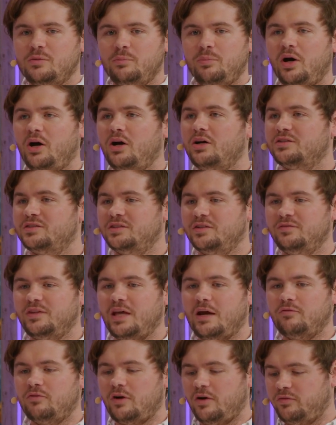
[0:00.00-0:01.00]
parts of
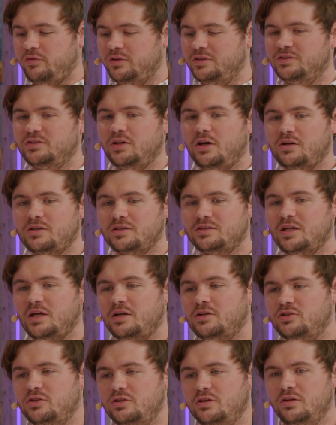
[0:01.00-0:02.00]
that reference
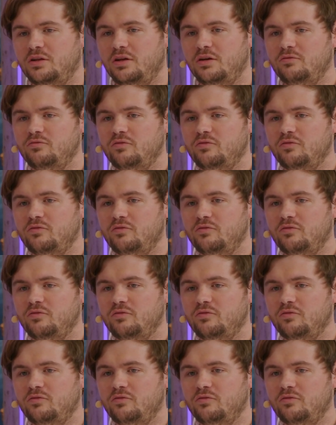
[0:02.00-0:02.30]
architecture that